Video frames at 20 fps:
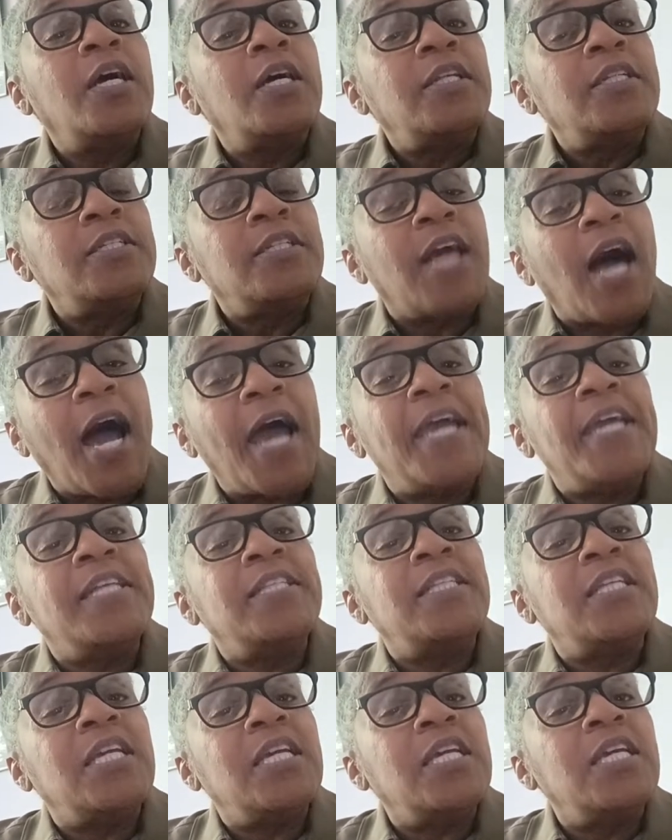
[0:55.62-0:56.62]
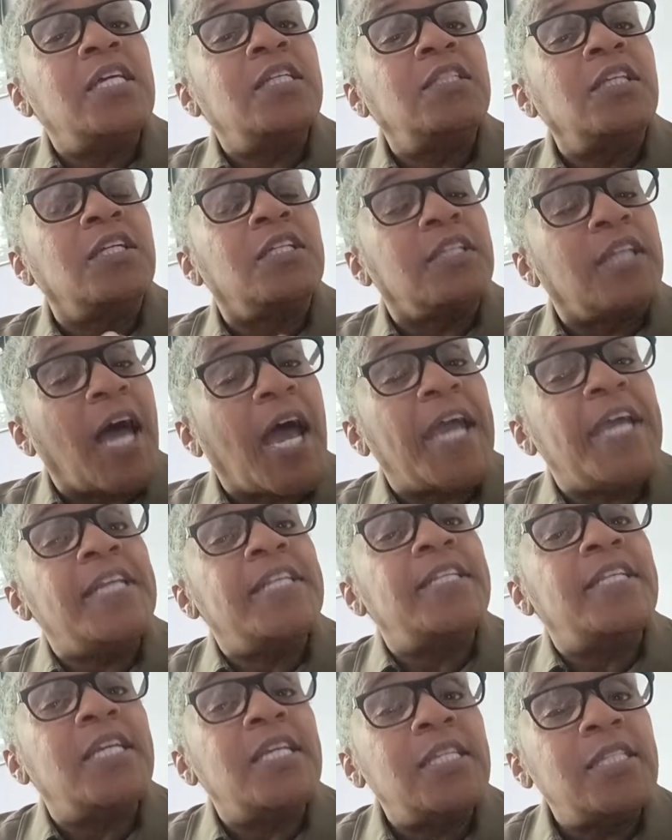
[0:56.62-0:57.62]
90 the
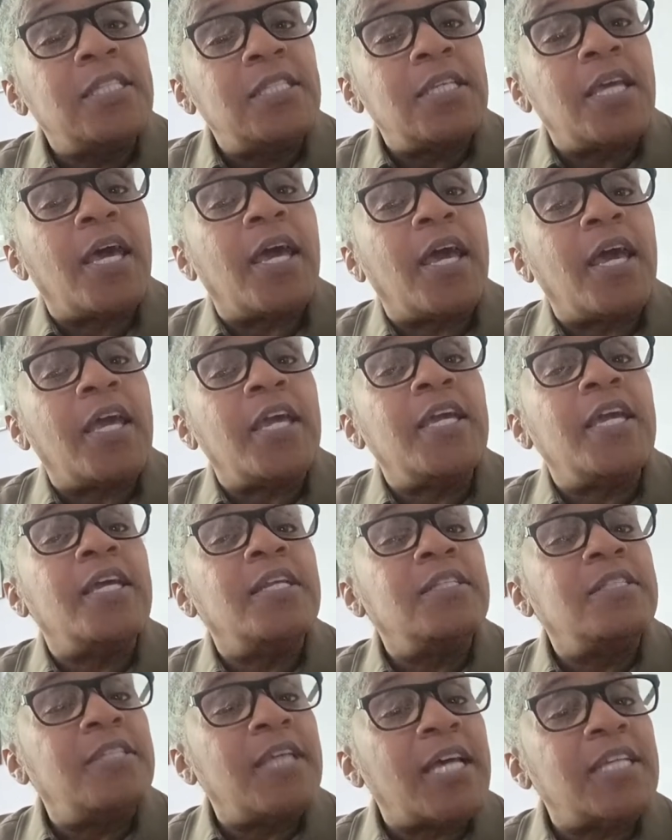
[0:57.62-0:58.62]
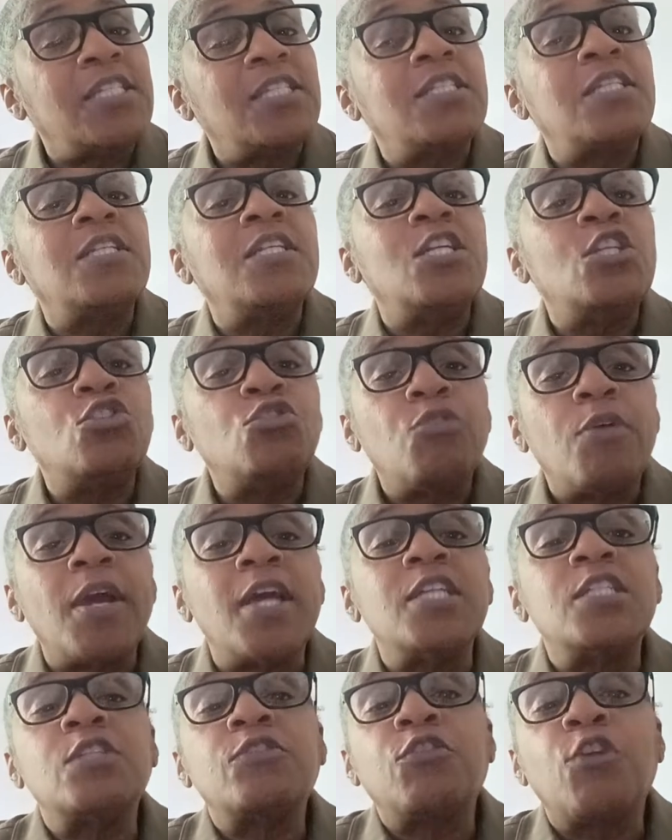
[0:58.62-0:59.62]
90 day destiny
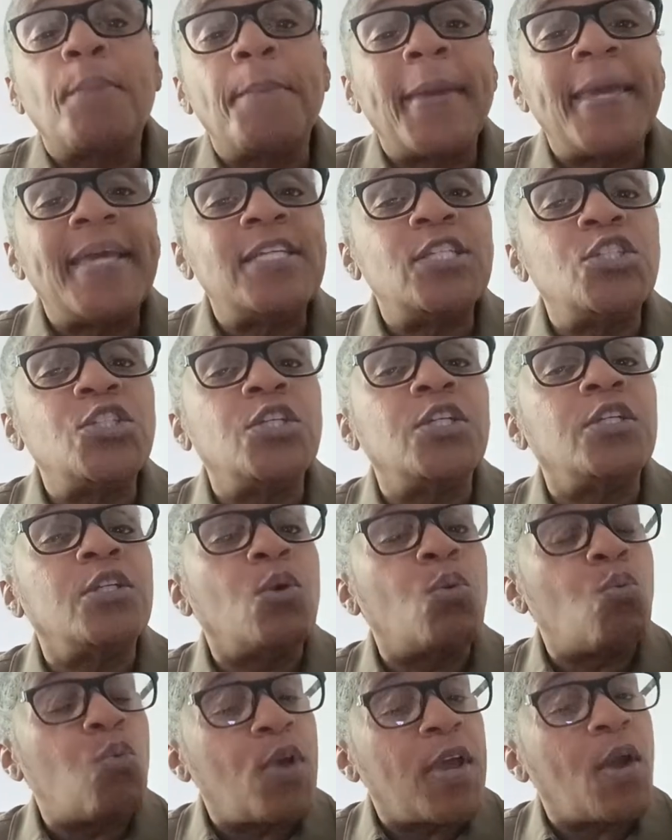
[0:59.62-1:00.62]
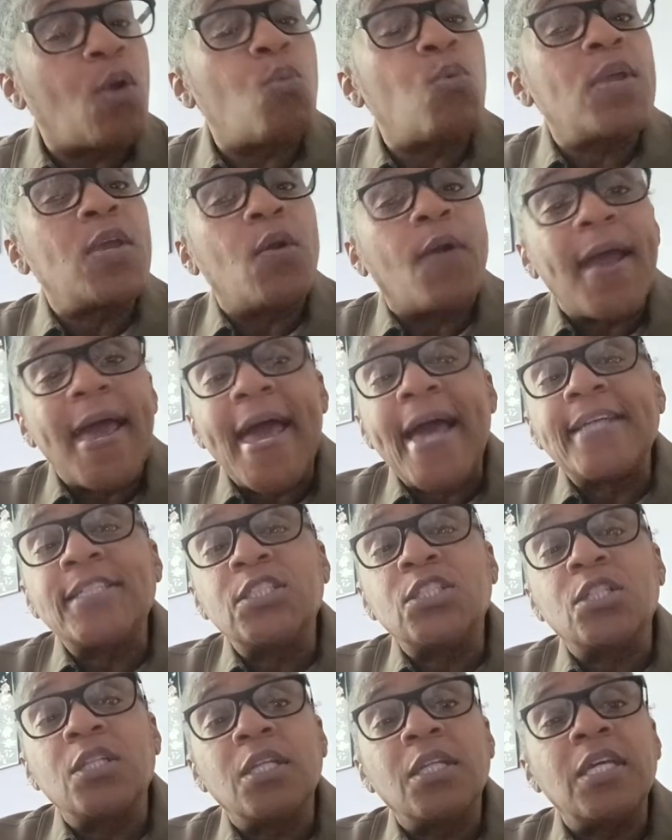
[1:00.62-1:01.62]
transformation where we are
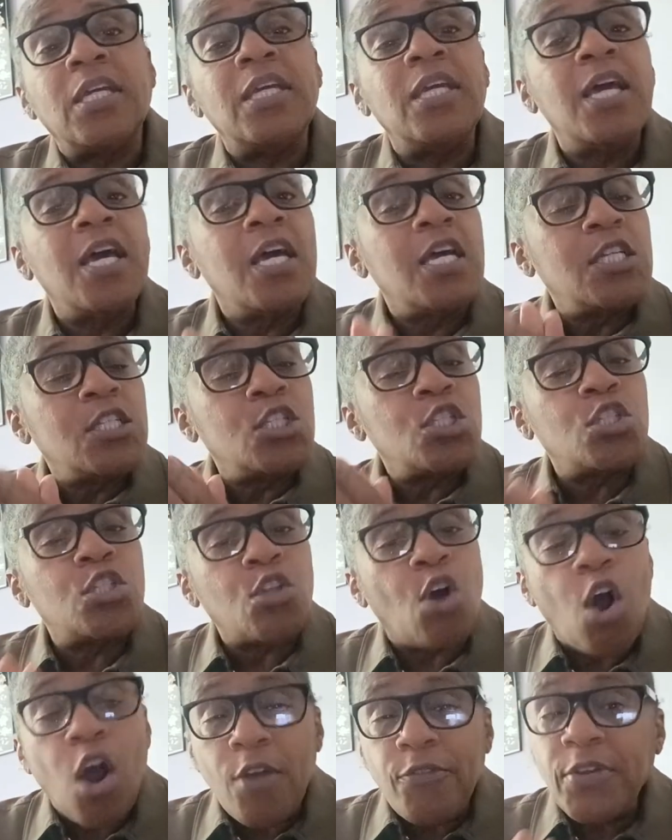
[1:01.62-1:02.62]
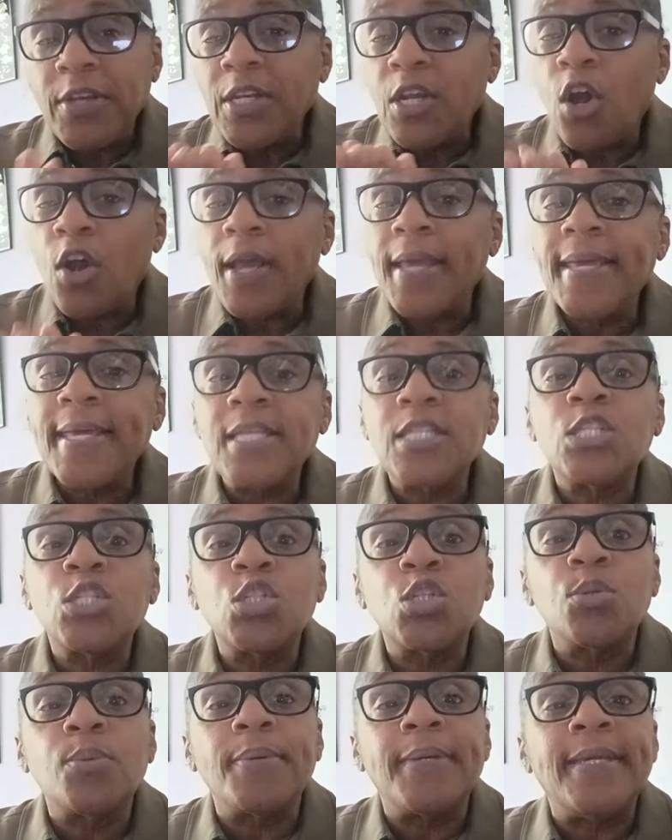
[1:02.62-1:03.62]
actually starving our
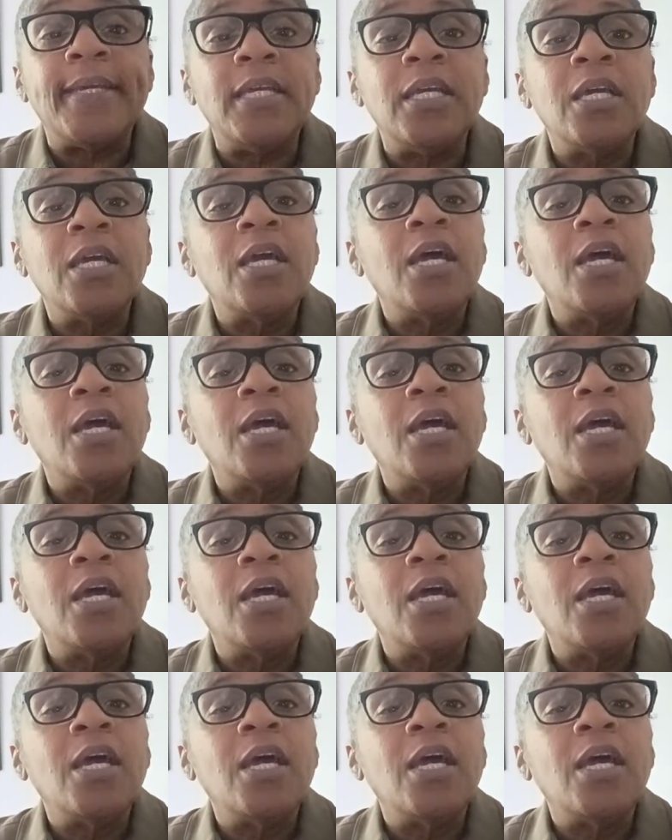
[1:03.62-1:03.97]
history